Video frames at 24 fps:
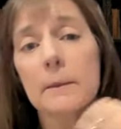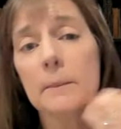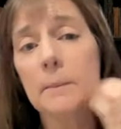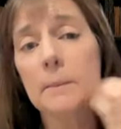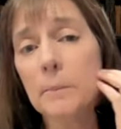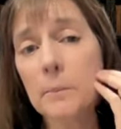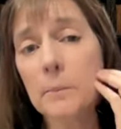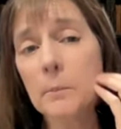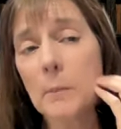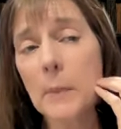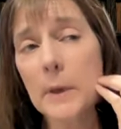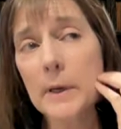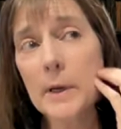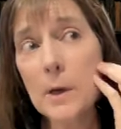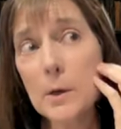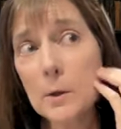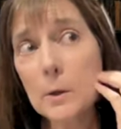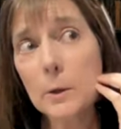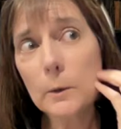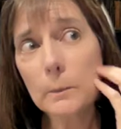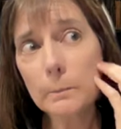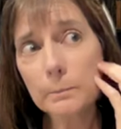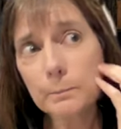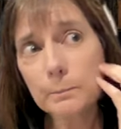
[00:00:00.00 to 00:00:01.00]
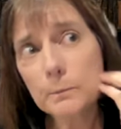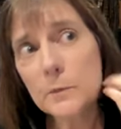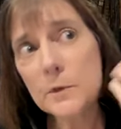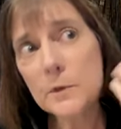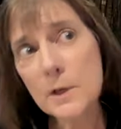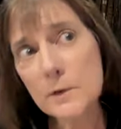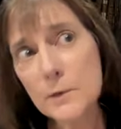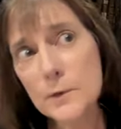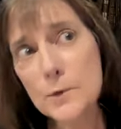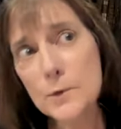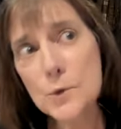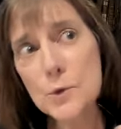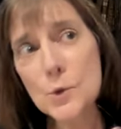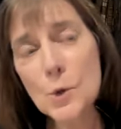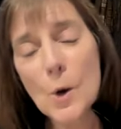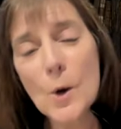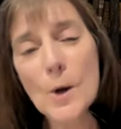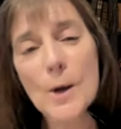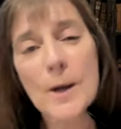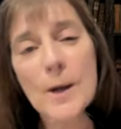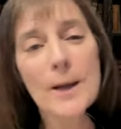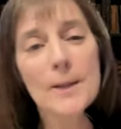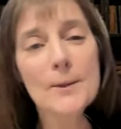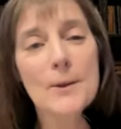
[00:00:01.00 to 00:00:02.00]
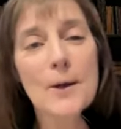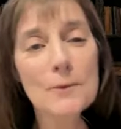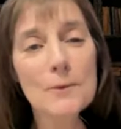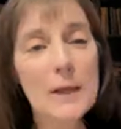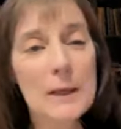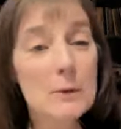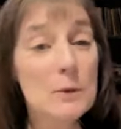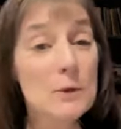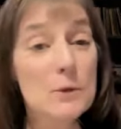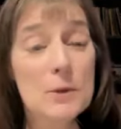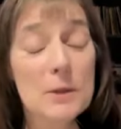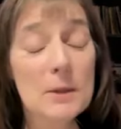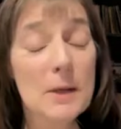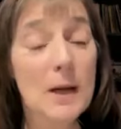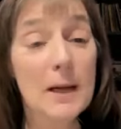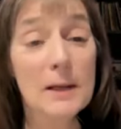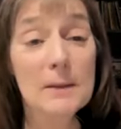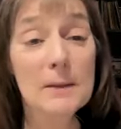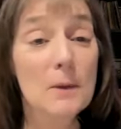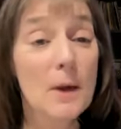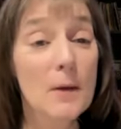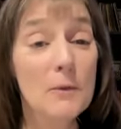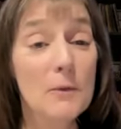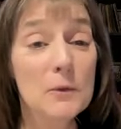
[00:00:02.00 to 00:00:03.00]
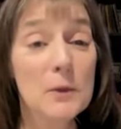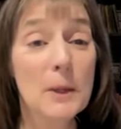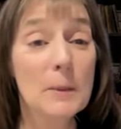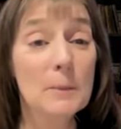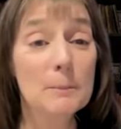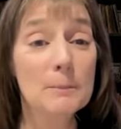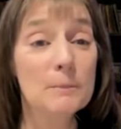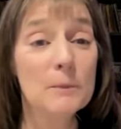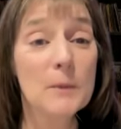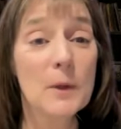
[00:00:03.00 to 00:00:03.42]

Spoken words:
My uncle, different story. I loved him.